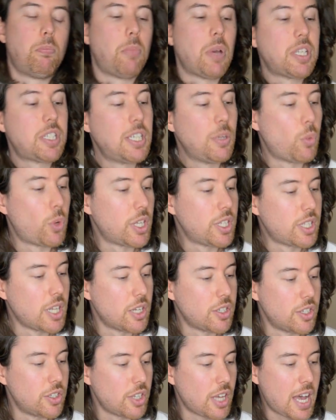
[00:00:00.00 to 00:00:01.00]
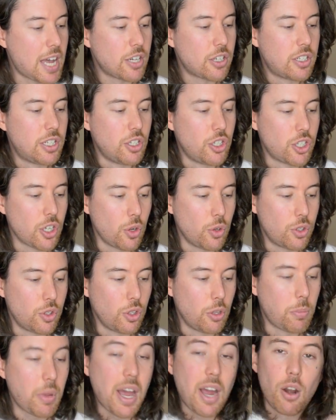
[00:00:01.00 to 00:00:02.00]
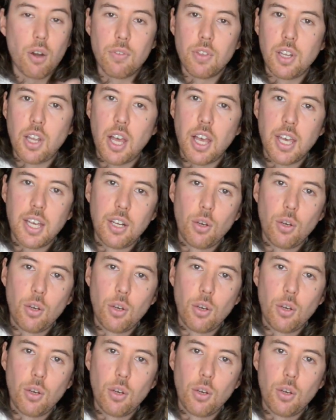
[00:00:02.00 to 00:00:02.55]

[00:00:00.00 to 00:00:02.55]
basically what it does is it actually shows you the power of the light,